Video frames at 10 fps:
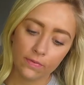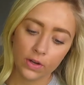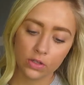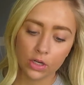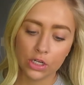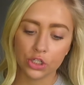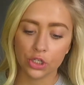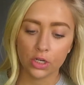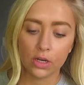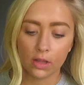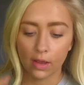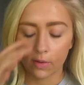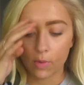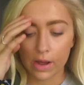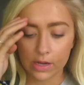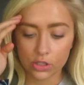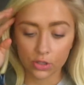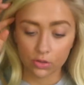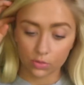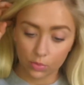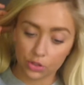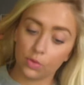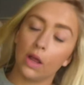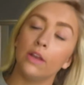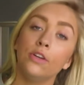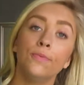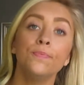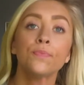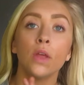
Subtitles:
Federation and why I chose which one I do.